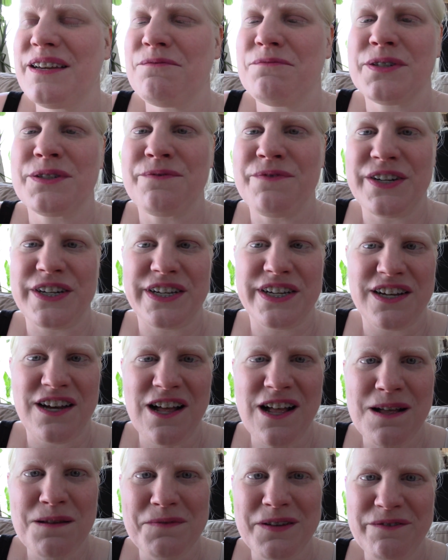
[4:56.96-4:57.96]
It was very
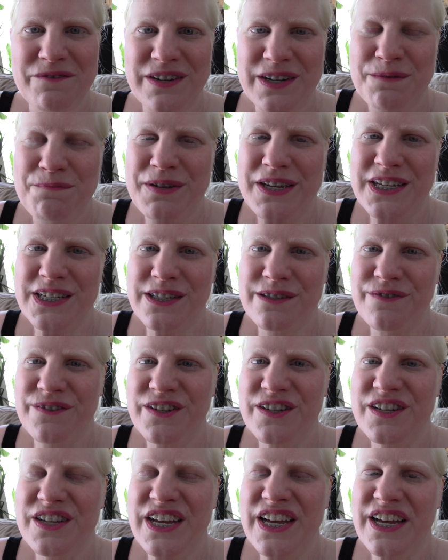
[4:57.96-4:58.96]
calming, very
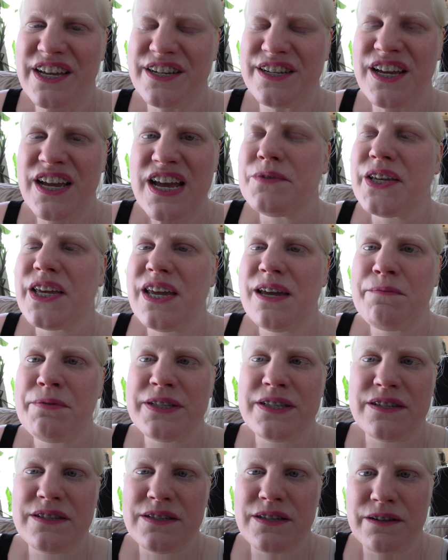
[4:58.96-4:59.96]
peaceful, and the
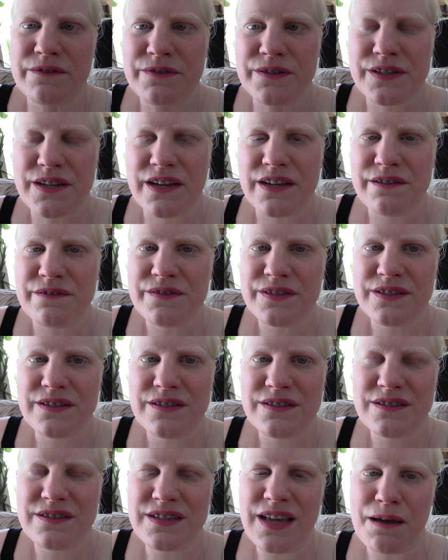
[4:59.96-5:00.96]
campus itself is kind of
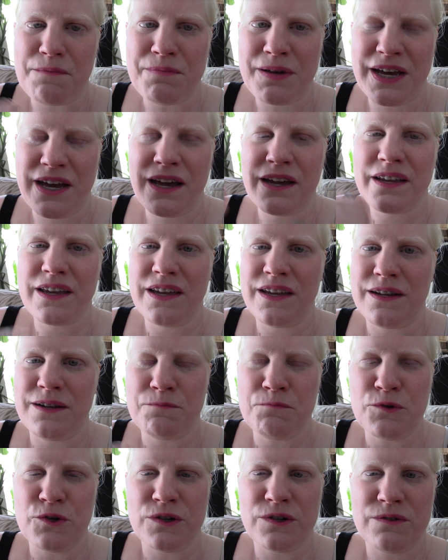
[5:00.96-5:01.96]
set back in a
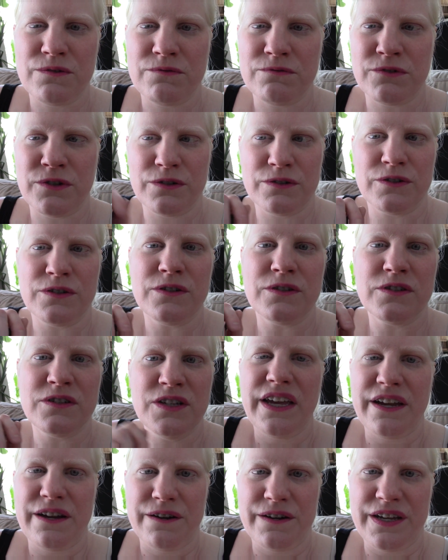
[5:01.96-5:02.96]
more
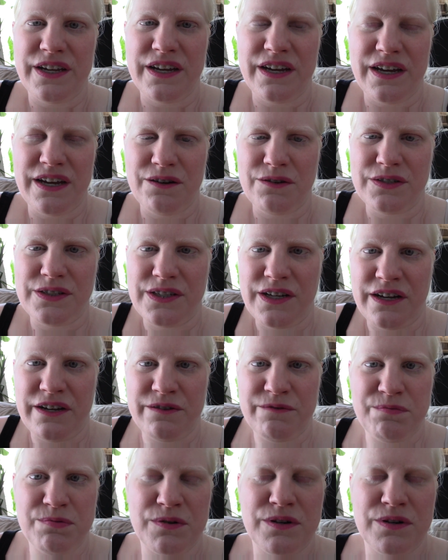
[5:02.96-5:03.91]
rural area outside of